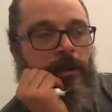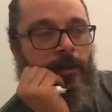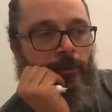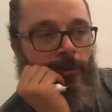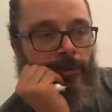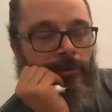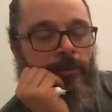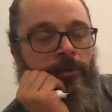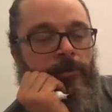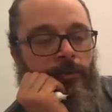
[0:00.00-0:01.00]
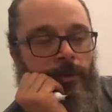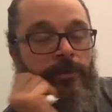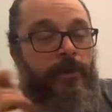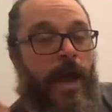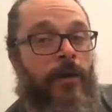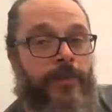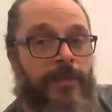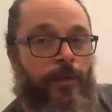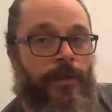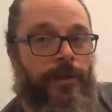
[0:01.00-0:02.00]
we do now at this
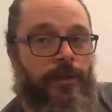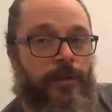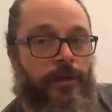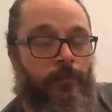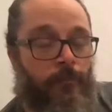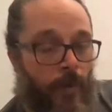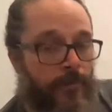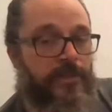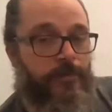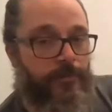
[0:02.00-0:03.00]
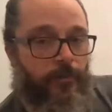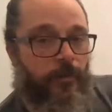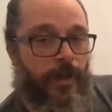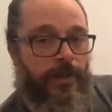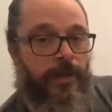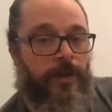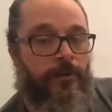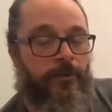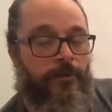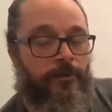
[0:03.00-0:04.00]
point in the year, months before any
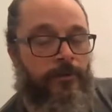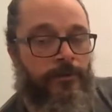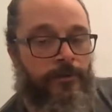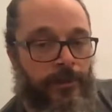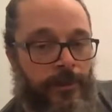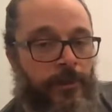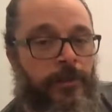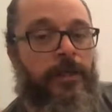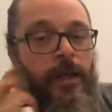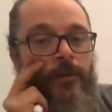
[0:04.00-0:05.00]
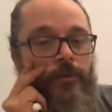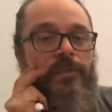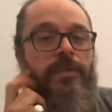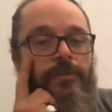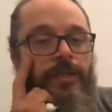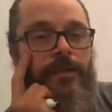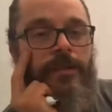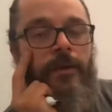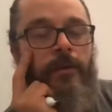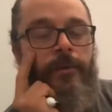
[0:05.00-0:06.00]
other year, have coaches interested in
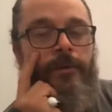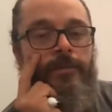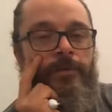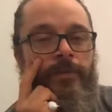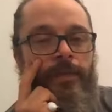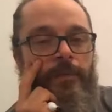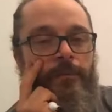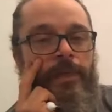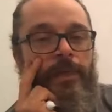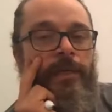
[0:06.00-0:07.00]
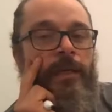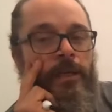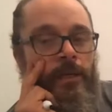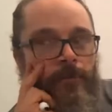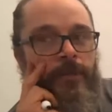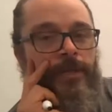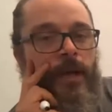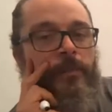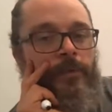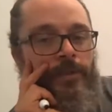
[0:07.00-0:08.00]
helping those students compete if those
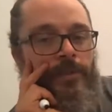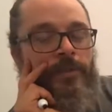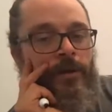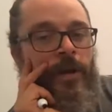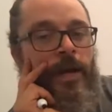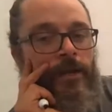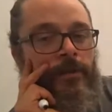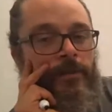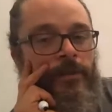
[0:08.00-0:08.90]
competitions are held.